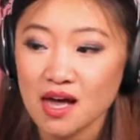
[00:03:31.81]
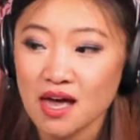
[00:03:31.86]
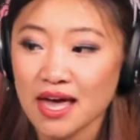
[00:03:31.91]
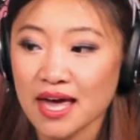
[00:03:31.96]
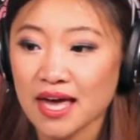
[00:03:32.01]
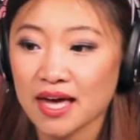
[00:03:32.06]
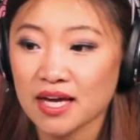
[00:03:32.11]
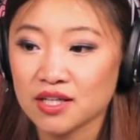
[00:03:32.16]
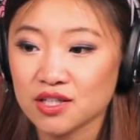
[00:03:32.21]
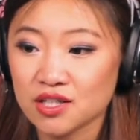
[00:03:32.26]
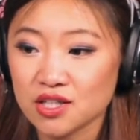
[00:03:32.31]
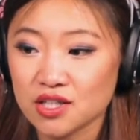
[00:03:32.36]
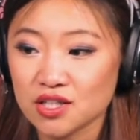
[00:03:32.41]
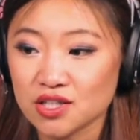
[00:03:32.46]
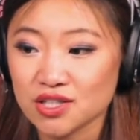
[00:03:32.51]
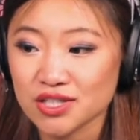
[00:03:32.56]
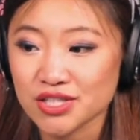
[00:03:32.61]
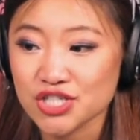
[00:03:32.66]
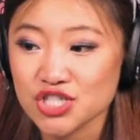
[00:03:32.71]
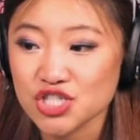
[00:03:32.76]
And
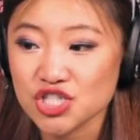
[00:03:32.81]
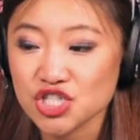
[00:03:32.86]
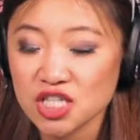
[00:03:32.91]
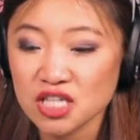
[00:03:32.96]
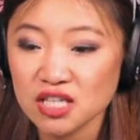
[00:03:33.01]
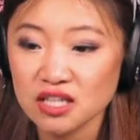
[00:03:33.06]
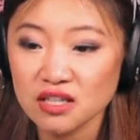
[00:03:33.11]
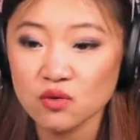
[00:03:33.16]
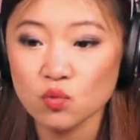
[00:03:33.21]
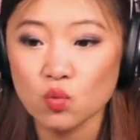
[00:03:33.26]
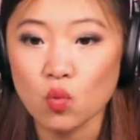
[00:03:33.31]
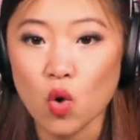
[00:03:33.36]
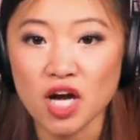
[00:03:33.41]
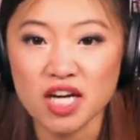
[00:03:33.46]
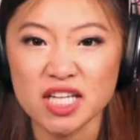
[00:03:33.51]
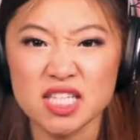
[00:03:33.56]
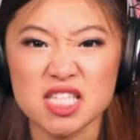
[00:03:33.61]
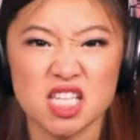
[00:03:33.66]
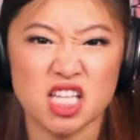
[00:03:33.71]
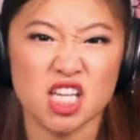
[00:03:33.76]
she
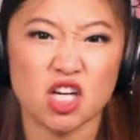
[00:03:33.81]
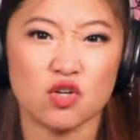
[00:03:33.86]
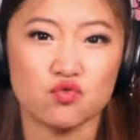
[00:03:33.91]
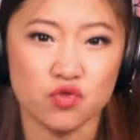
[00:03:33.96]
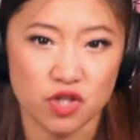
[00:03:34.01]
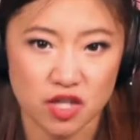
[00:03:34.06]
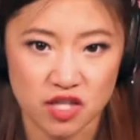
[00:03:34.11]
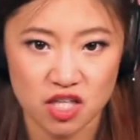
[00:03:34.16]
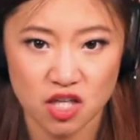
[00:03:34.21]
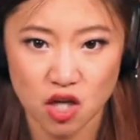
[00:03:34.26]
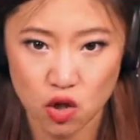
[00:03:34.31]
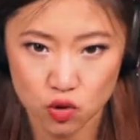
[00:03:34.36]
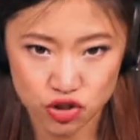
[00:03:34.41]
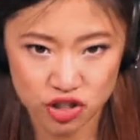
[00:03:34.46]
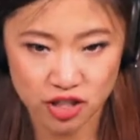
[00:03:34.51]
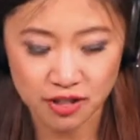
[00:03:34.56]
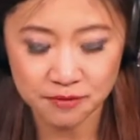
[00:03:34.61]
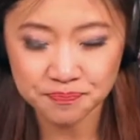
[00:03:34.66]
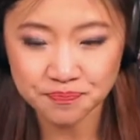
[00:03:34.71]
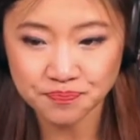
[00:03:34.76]
wanted to get rid of the
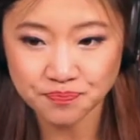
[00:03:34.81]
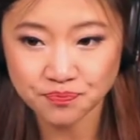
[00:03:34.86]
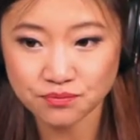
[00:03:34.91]
ocean.